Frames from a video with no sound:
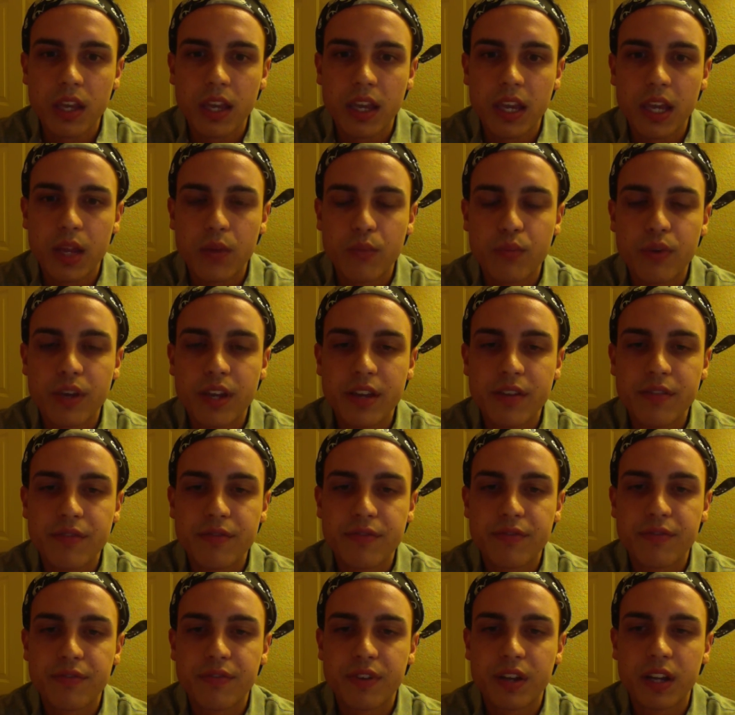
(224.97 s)
And
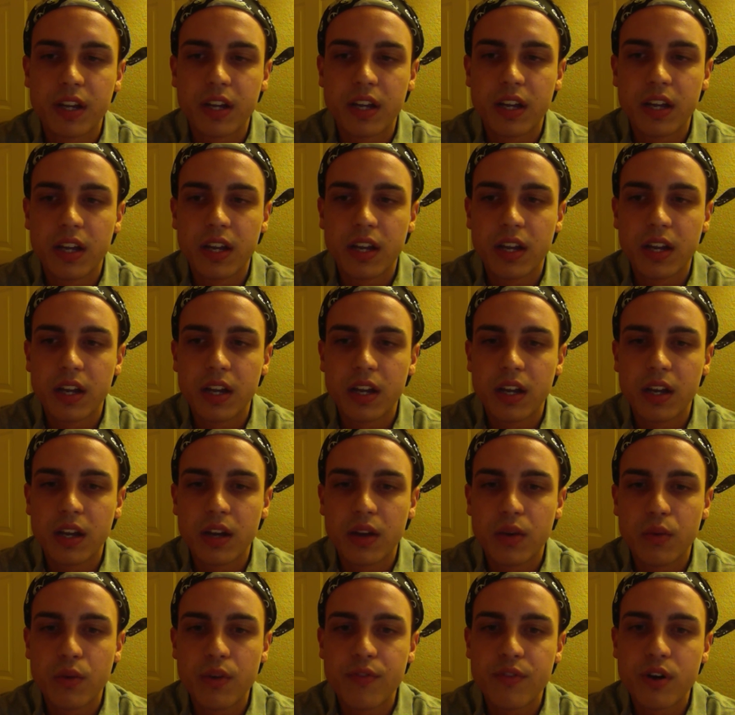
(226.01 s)
we've
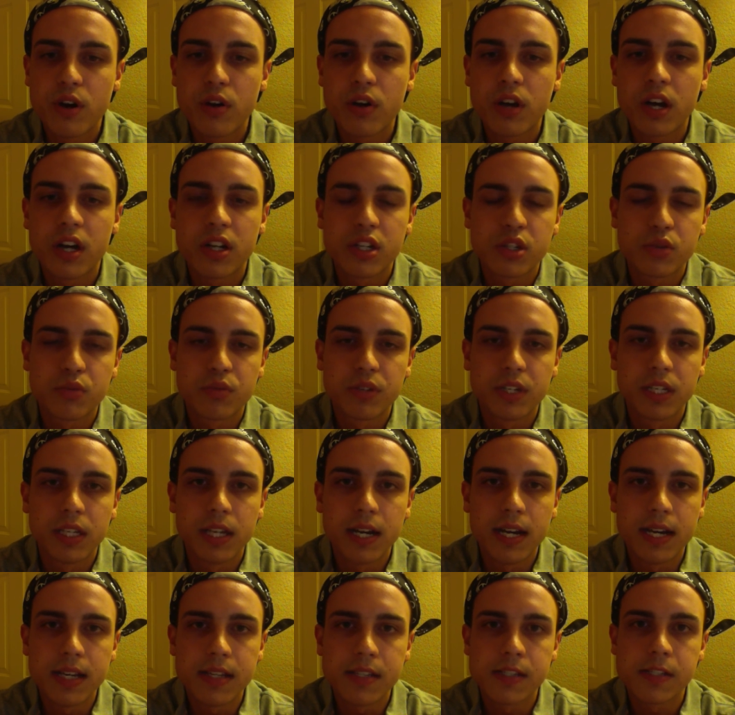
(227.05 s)
all got to
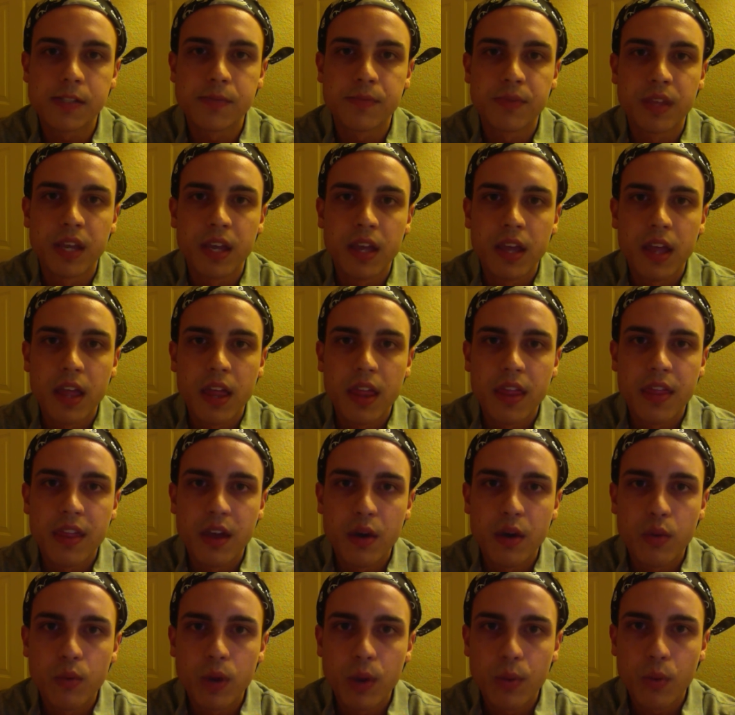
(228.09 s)
realize
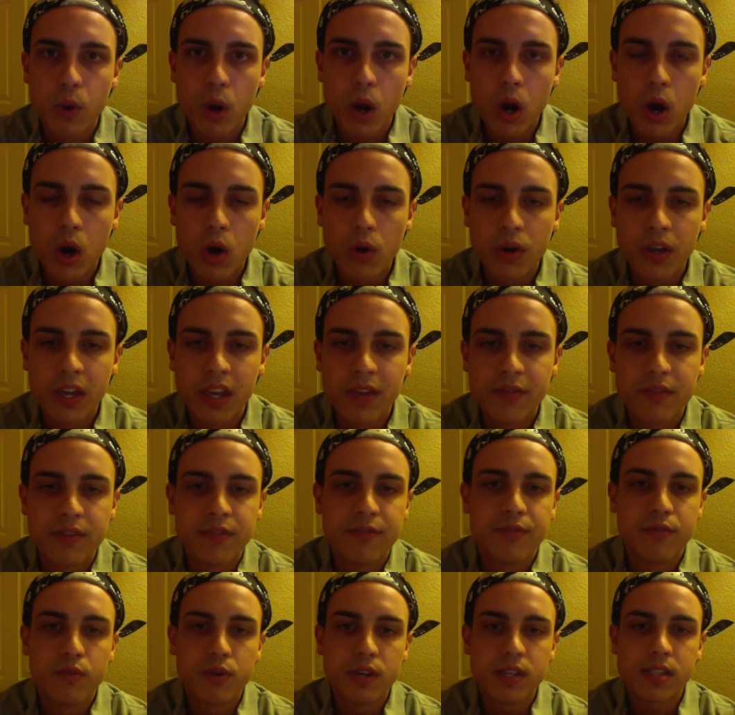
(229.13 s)
that we were all given
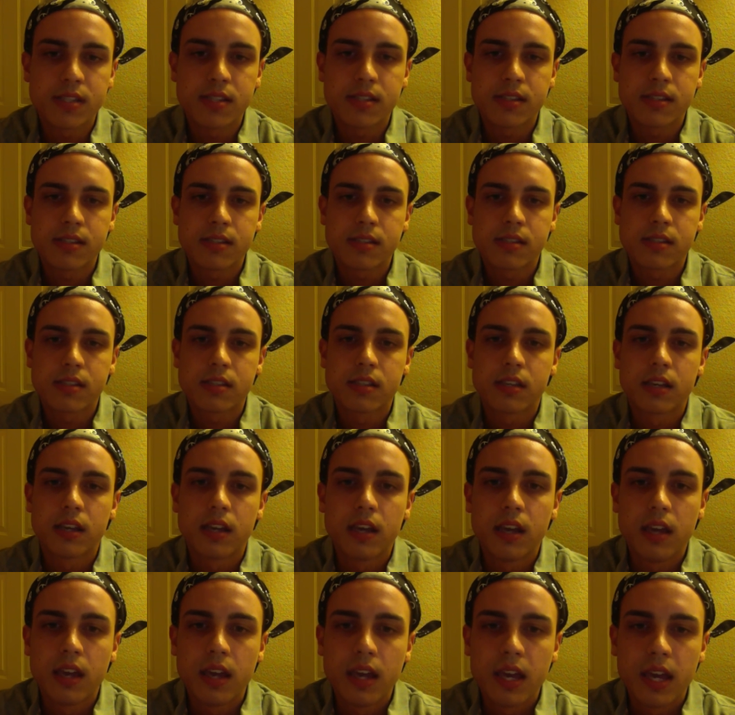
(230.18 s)
voices.
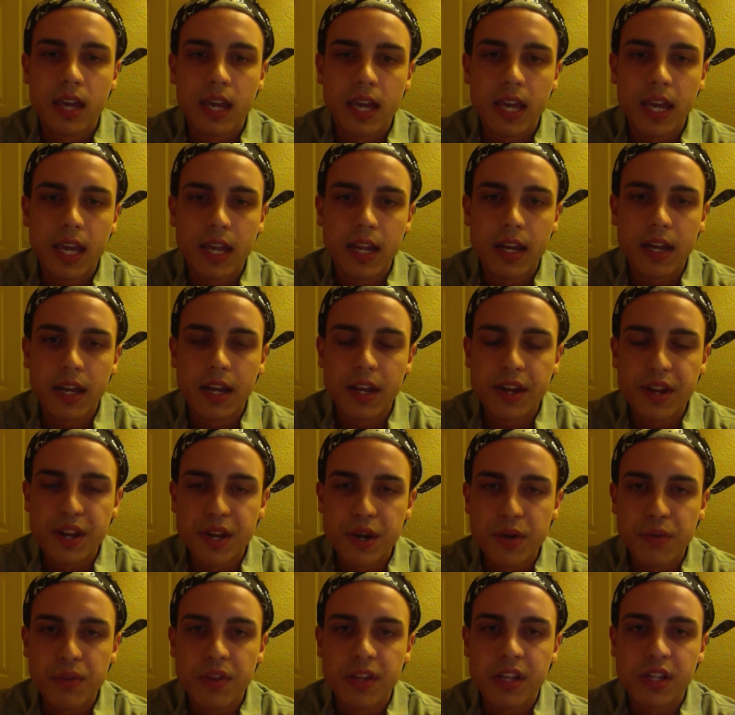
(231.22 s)
And I
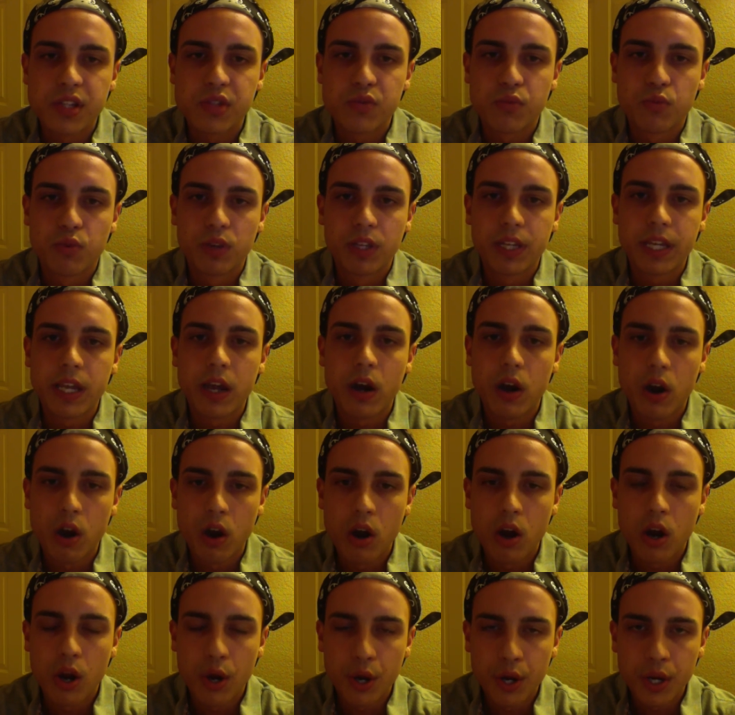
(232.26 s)
know that it's really
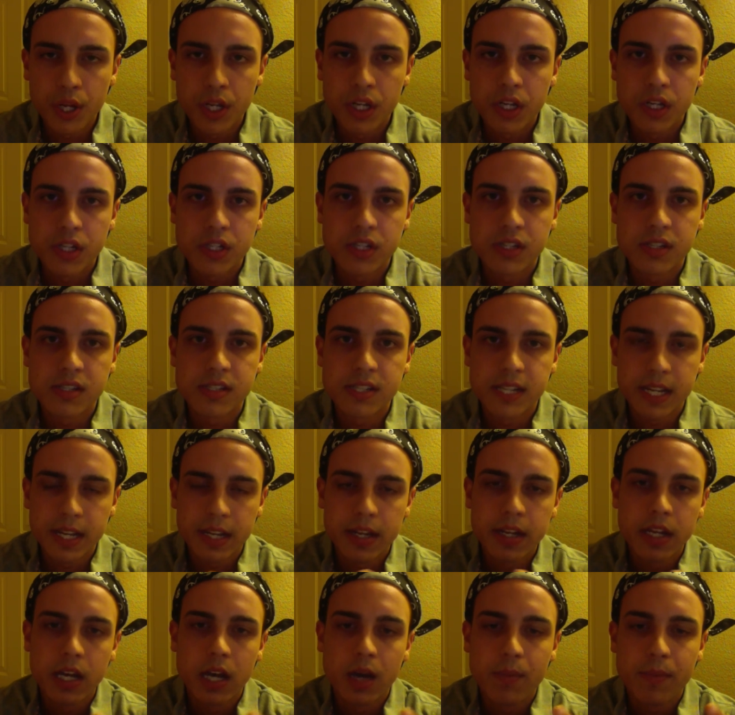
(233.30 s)
hard to
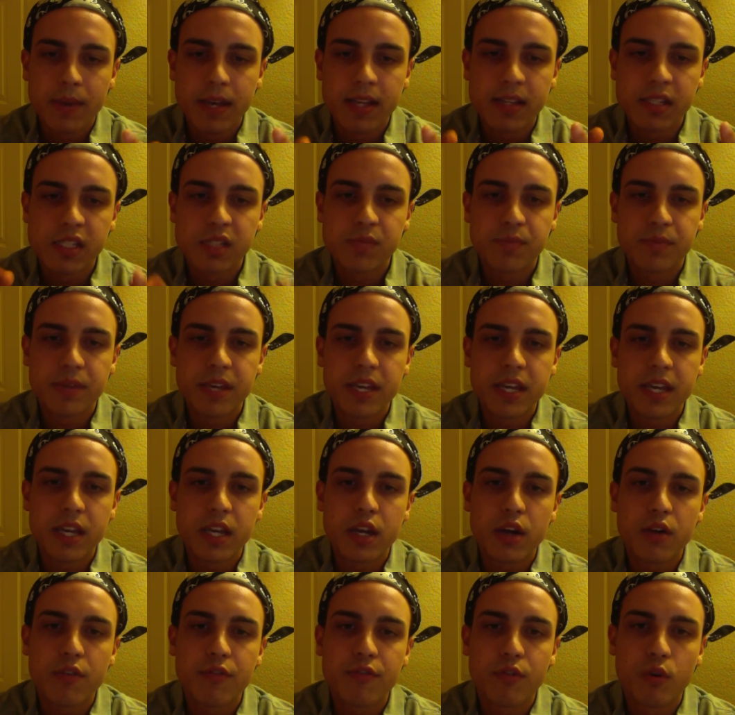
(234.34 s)
stand up and speak
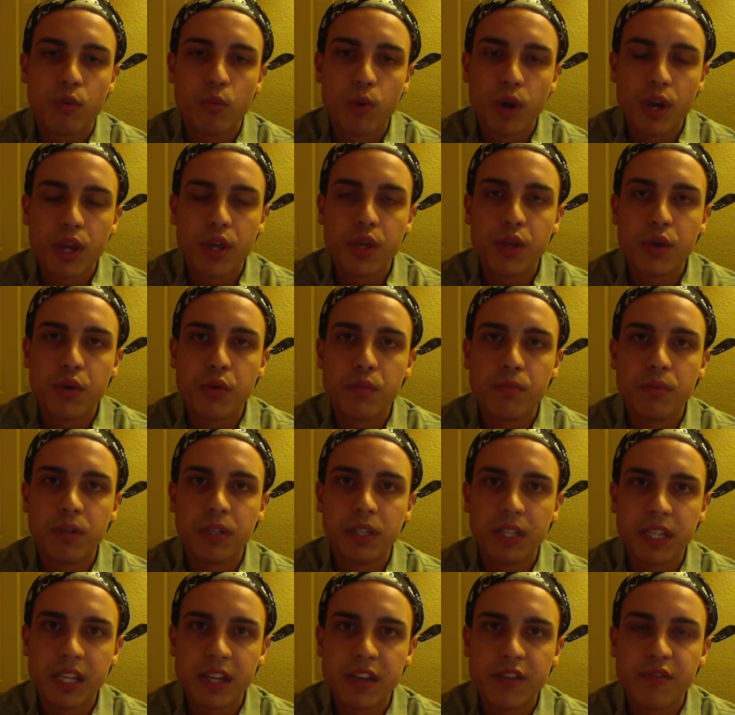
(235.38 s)
for what you
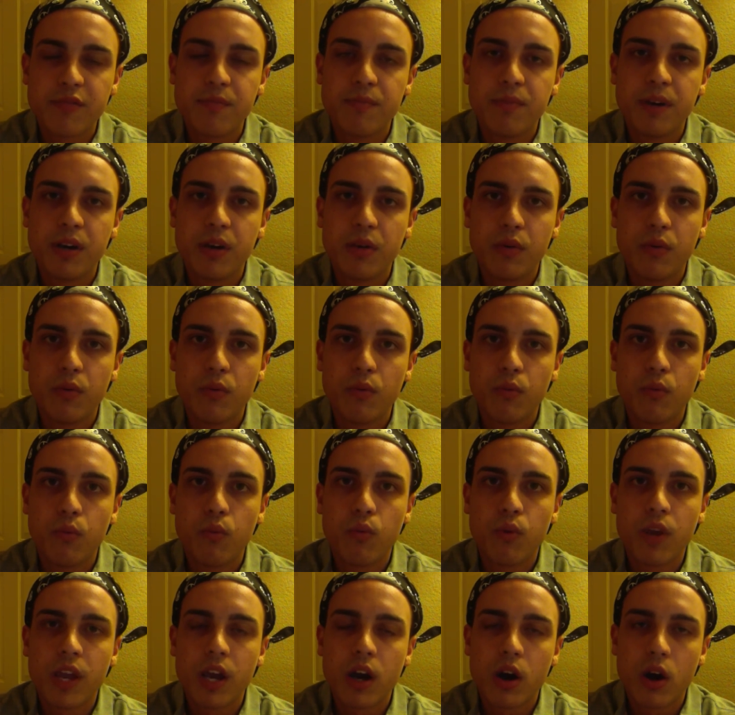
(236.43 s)
believe, but
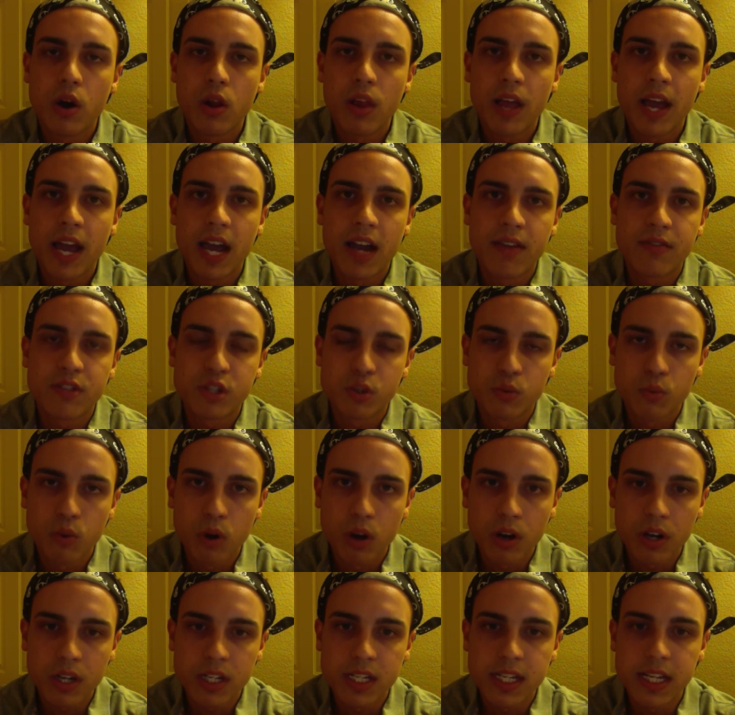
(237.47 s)
we all have to
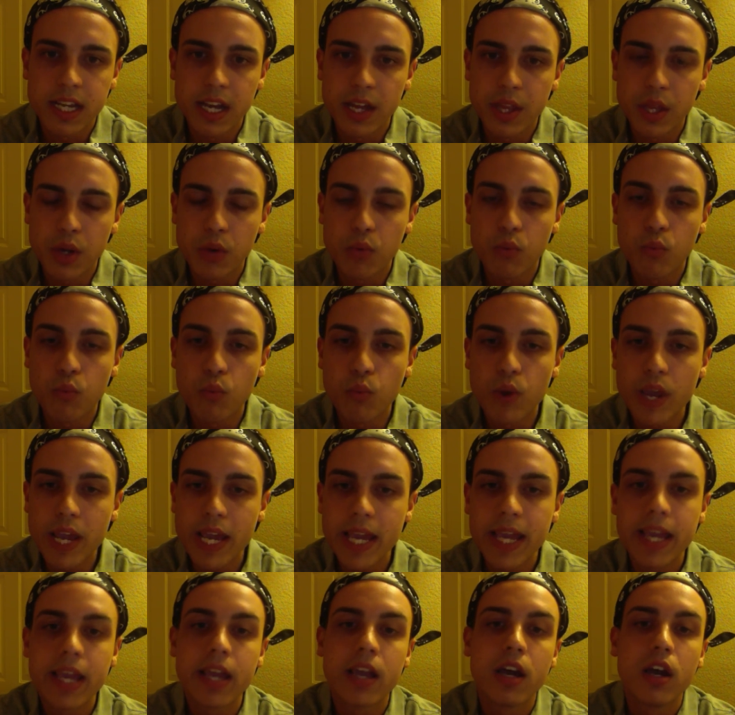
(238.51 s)
work together.
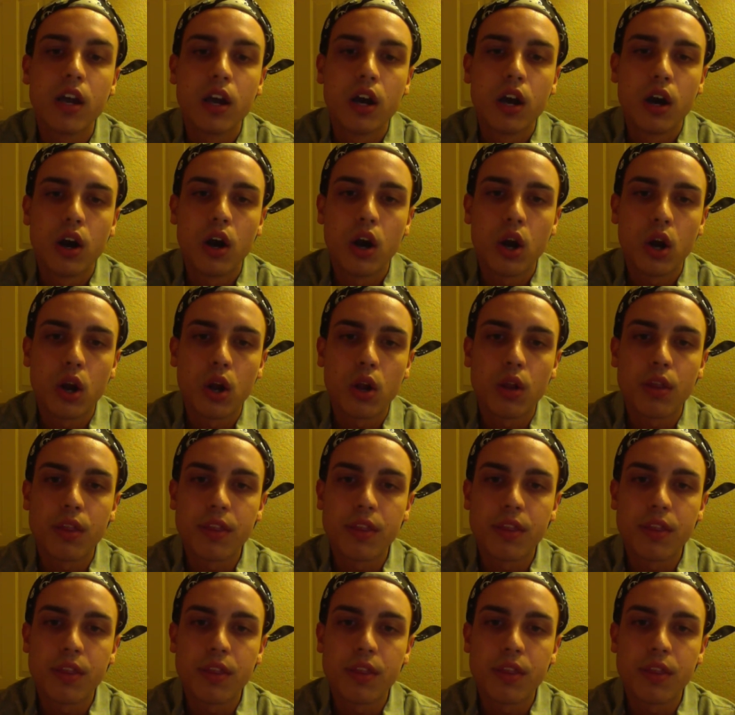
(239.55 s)
We are